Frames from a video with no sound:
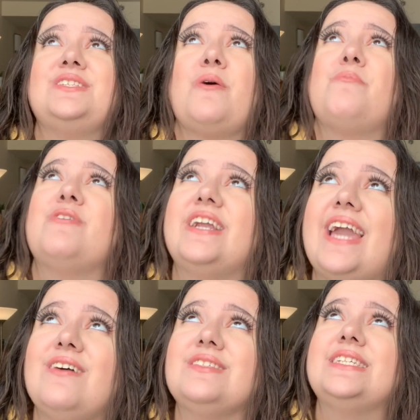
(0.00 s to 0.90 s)
so pretty
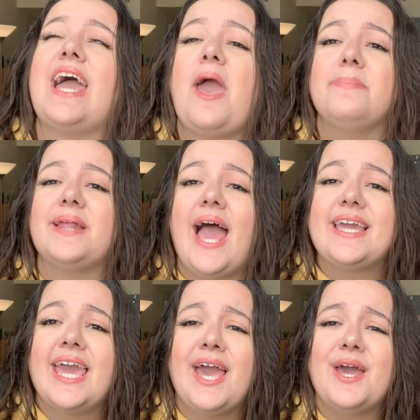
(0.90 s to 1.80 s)
out today, but I
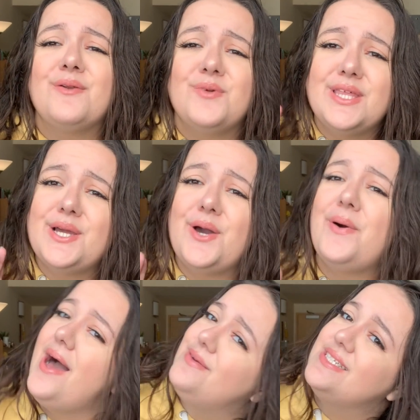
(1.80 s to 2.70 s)
can't really go
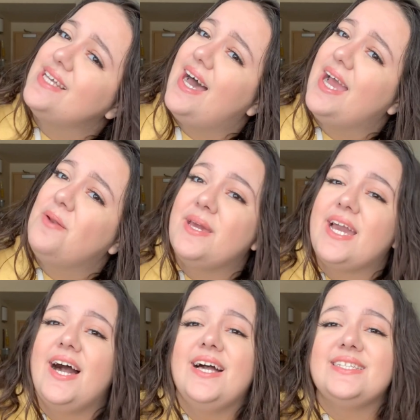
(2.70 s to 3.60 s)
outside
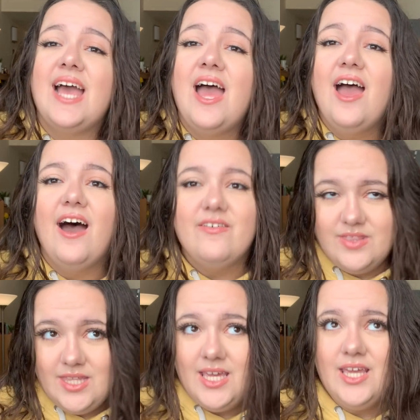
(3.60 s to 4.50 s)
because
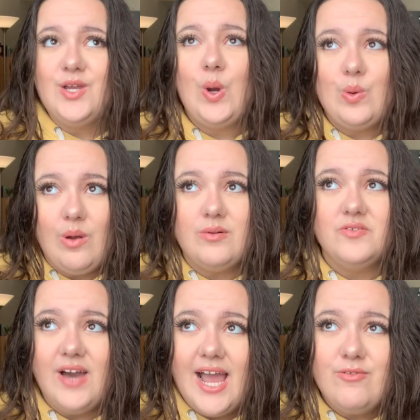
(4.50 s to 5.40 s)
of the
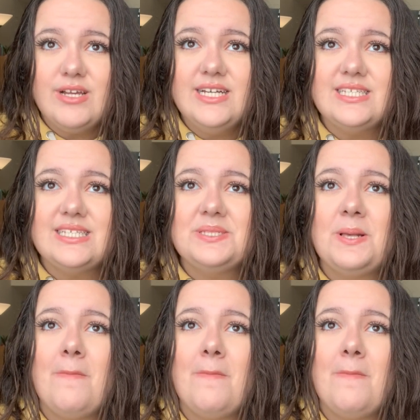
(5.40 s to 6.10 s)
coronavirus.